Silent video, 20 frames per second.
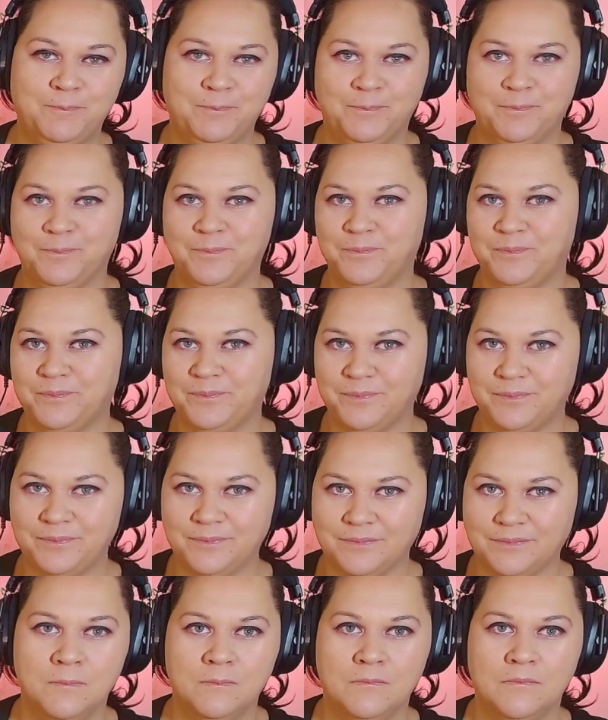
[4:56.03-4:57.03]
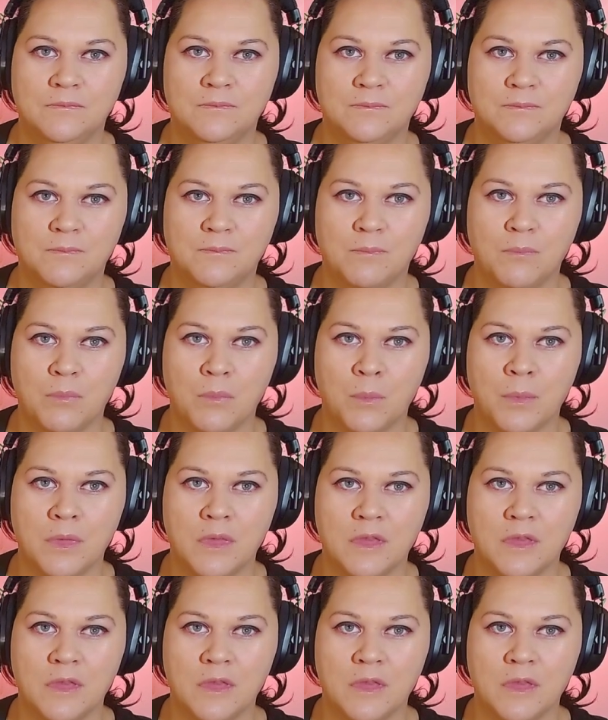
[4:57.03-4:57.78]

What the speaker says: No one is speaking in this clip.